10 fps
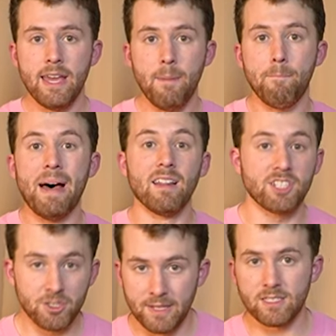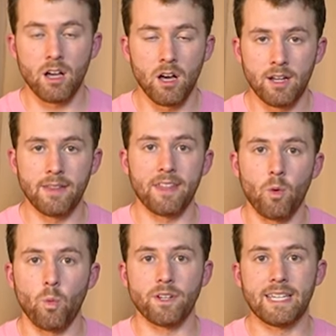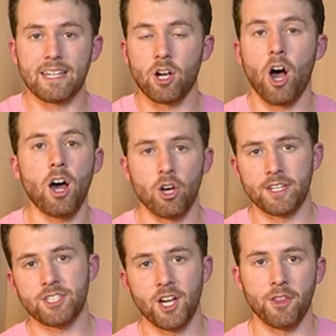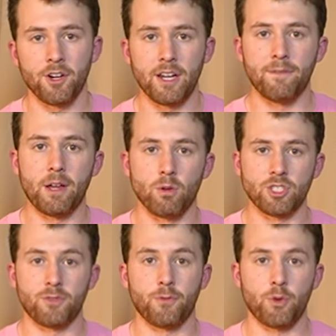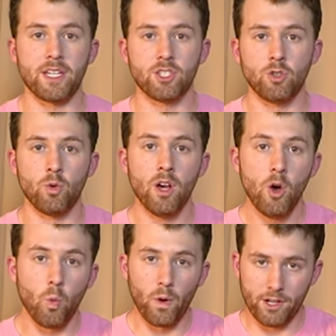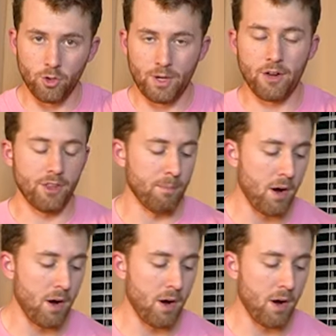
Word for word: embellishments on it that would get caught on each other if they were just free to wiggle around in the